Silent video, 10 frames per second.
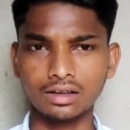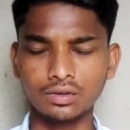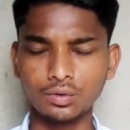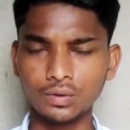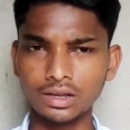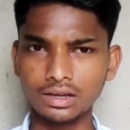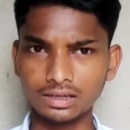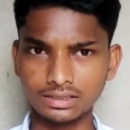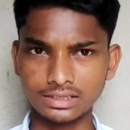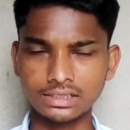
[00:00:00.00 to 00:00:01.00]
you
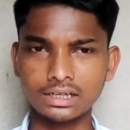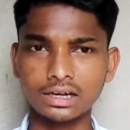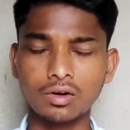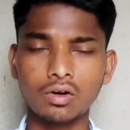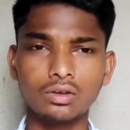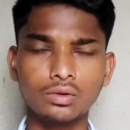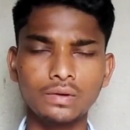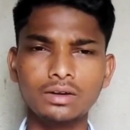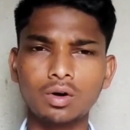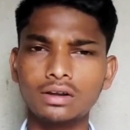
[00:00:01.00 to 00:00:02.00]

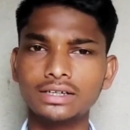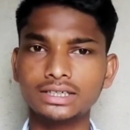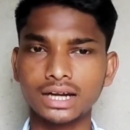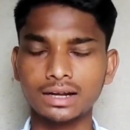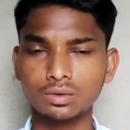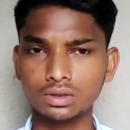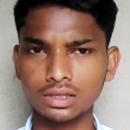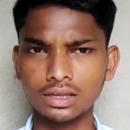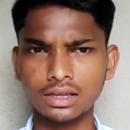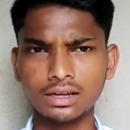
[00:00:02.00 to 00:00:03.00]
will only try to
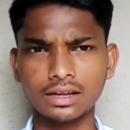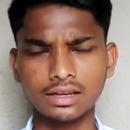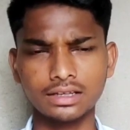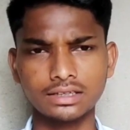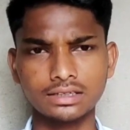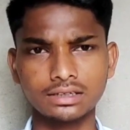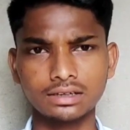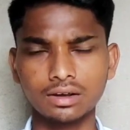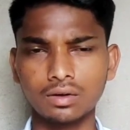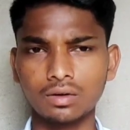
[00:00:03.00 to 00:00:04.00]
think in English
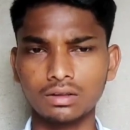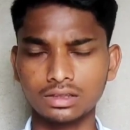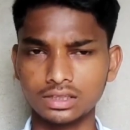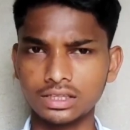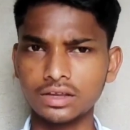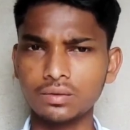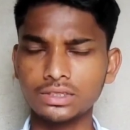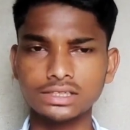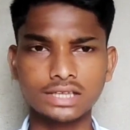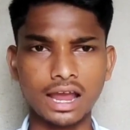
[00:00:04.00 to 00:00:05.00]
the thing
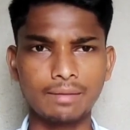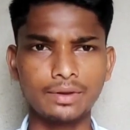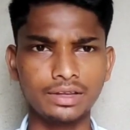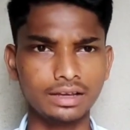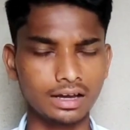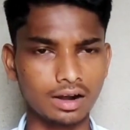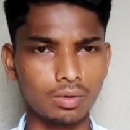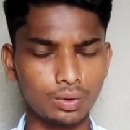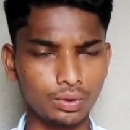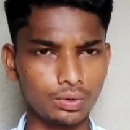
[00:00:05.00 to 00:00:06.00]
which is happening
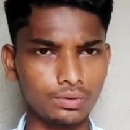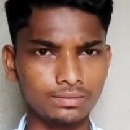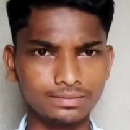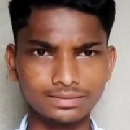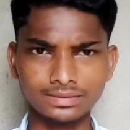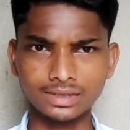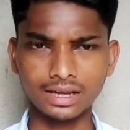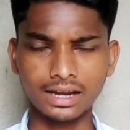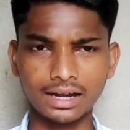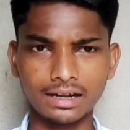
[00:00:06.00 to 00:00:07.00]
around you,
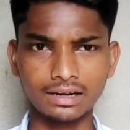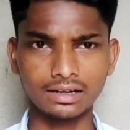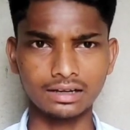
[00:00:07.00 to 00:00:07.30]
and